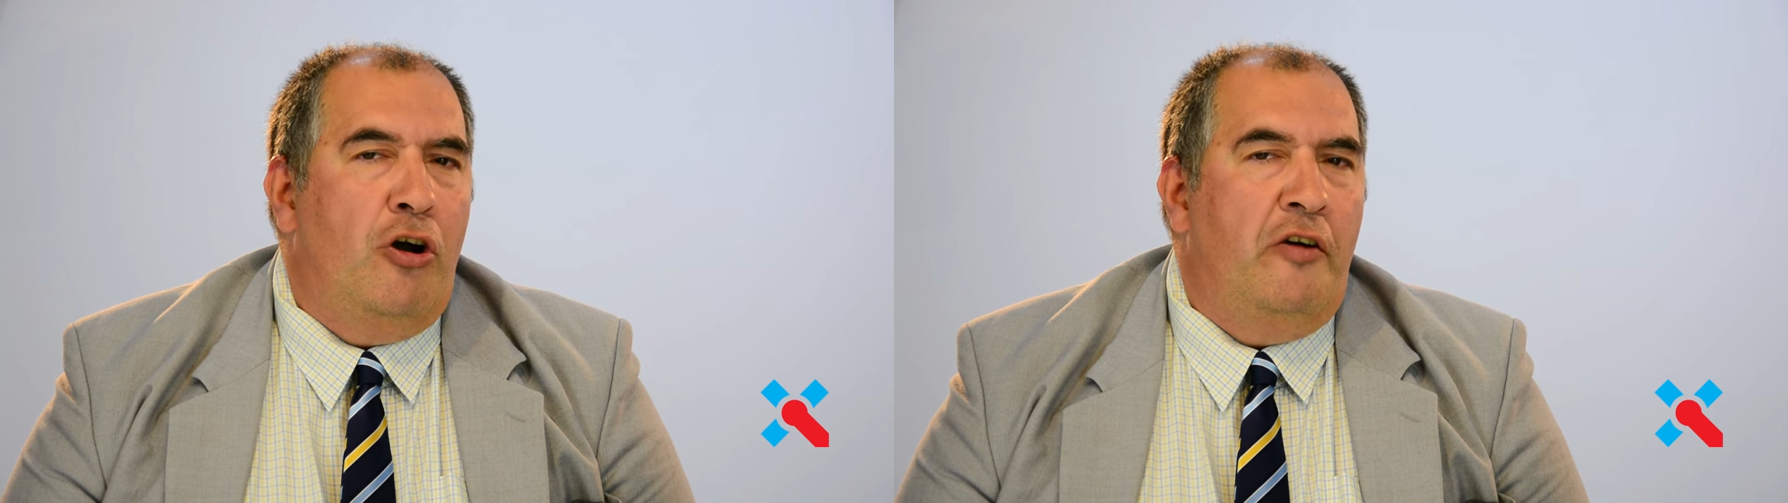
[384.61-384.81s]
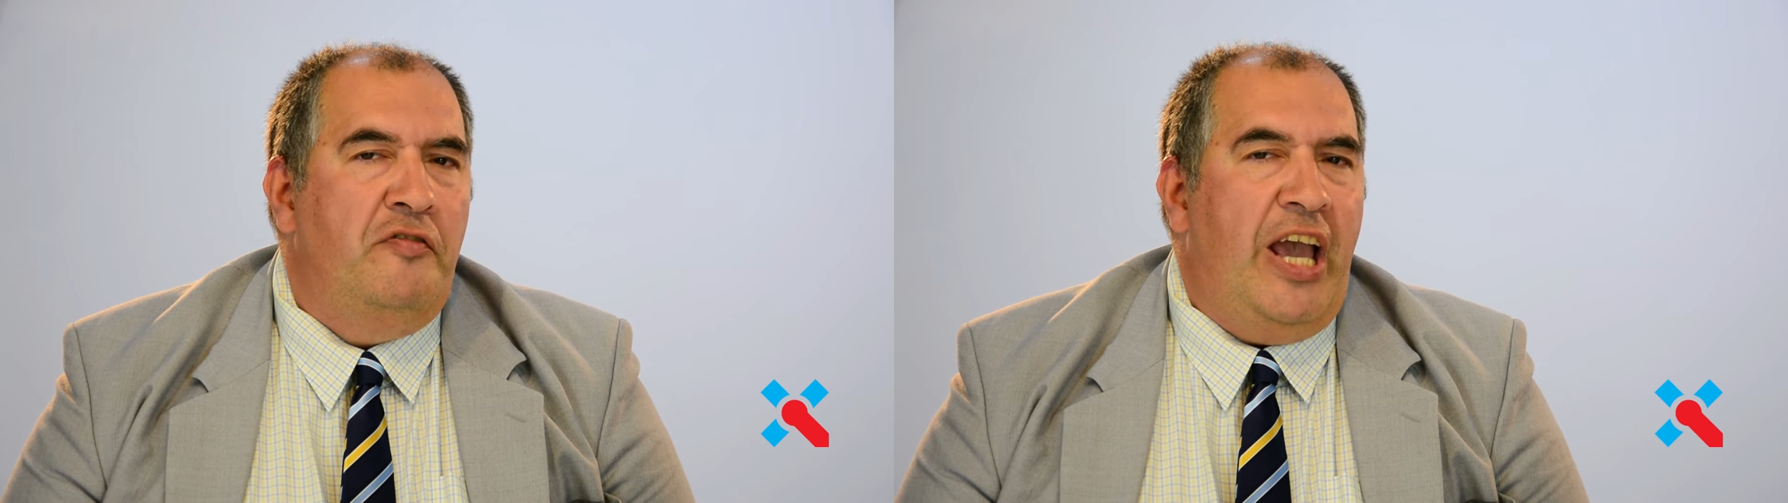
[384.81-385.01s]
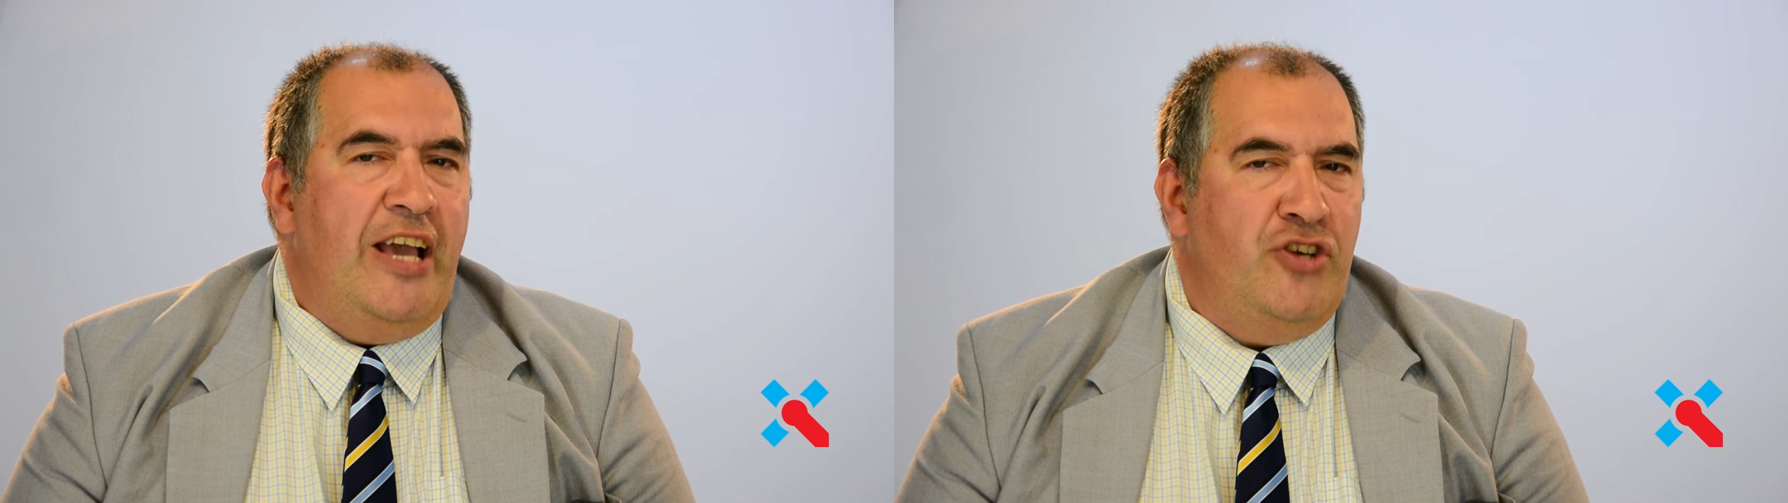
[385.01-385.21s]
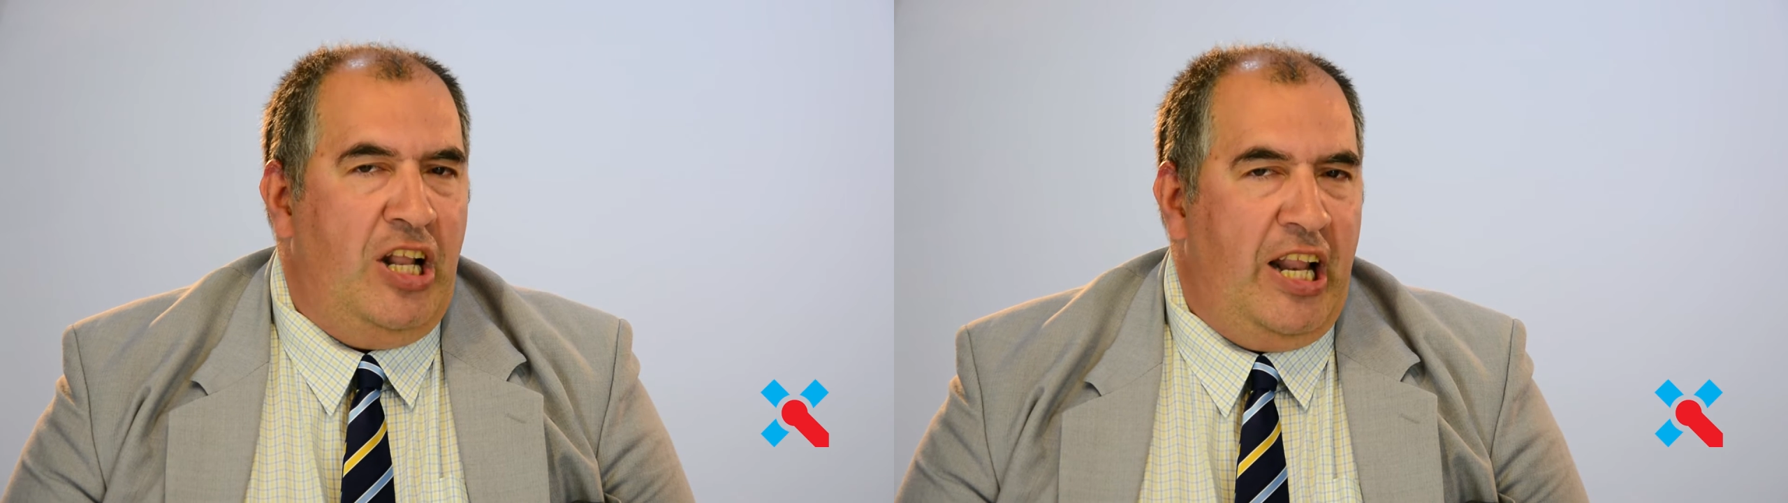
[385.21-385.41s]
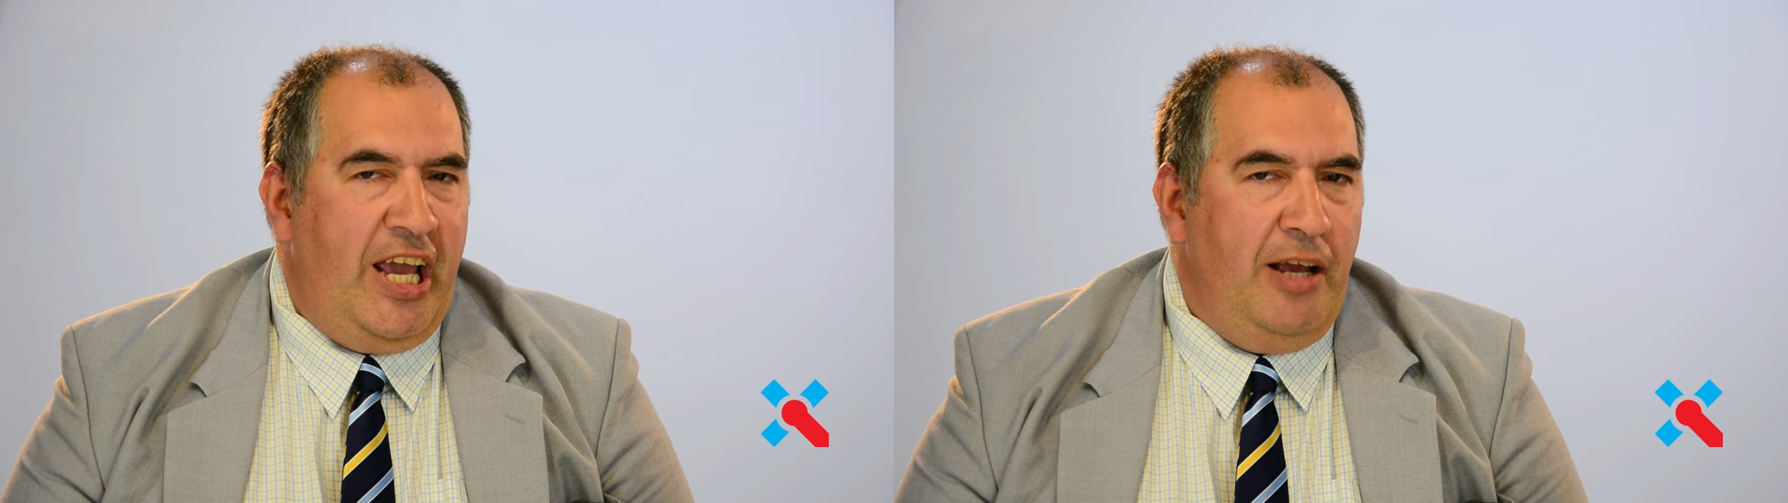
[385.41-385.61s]
of
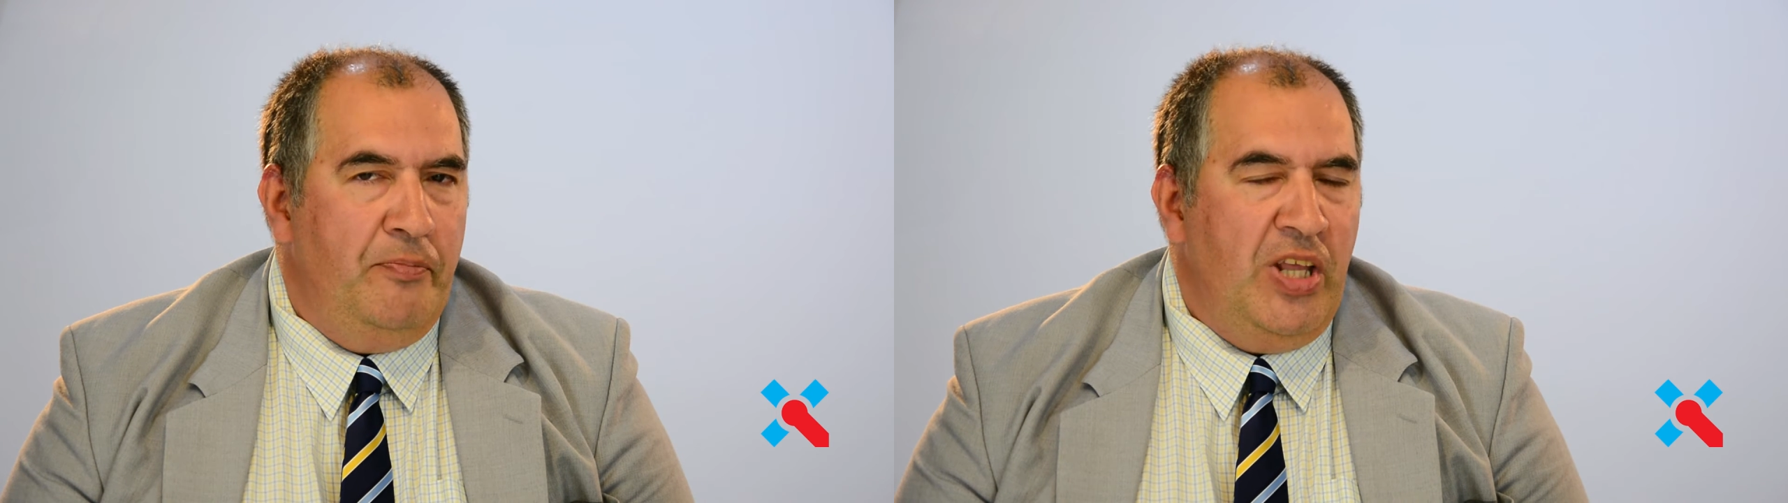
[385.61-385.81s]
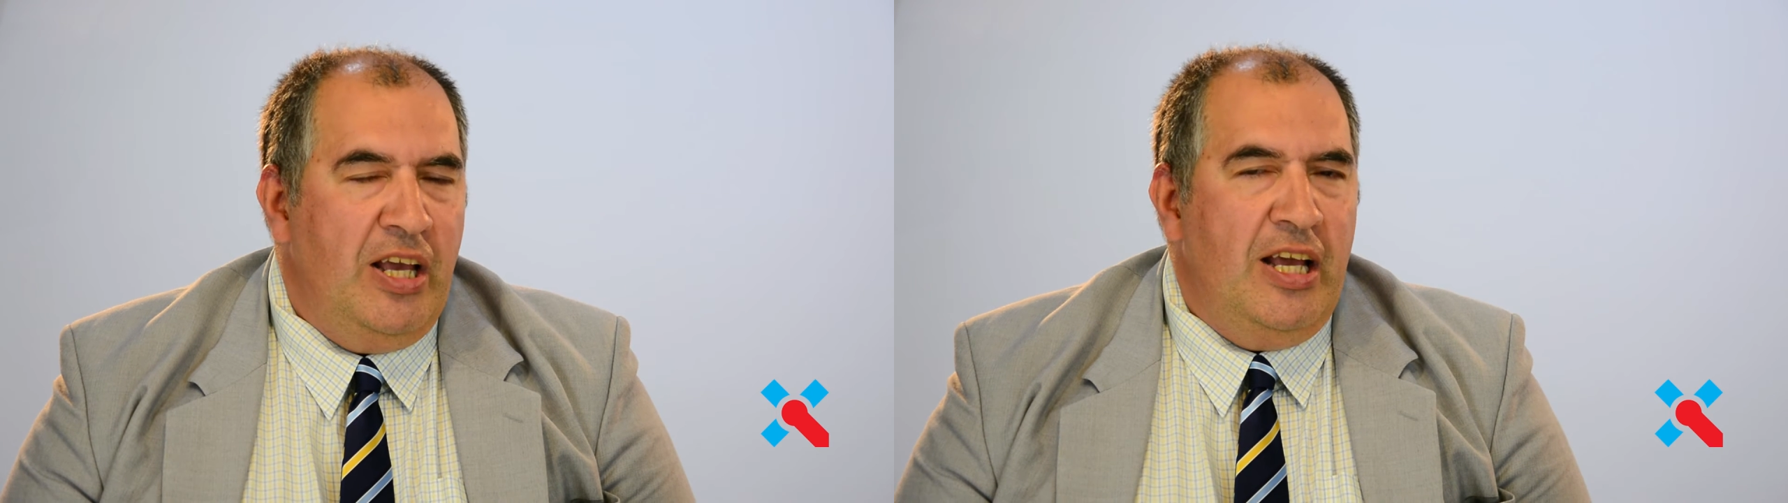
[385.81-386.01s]
HLA.